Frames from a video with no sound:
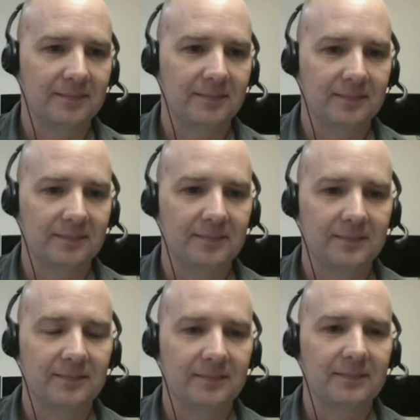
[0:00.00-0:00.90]

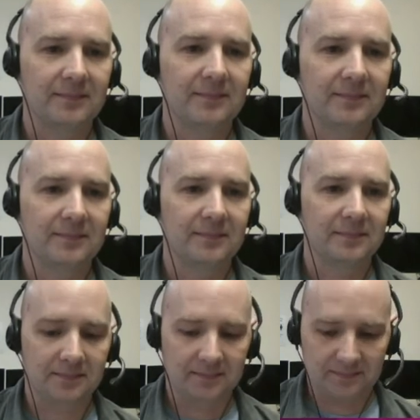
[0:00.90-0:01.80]

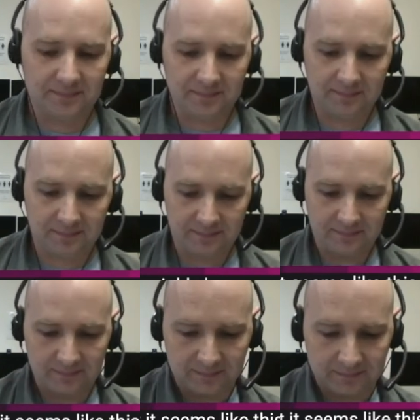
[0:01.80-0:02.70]

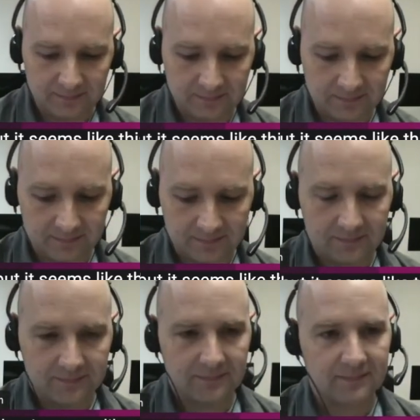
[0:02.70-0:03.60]

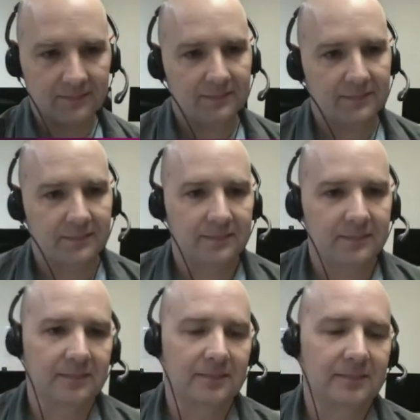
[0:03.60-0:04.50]

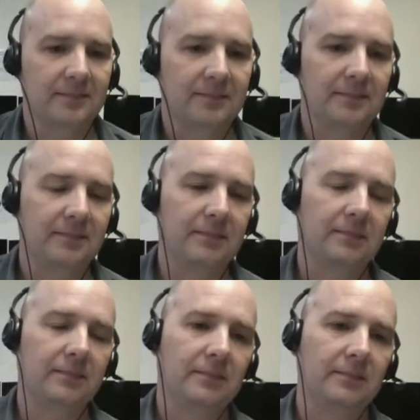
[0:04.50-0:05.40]

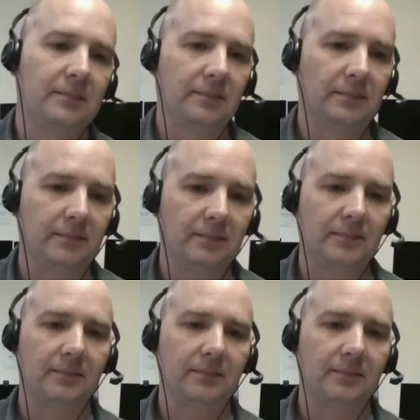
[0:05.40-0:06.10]
[no speech]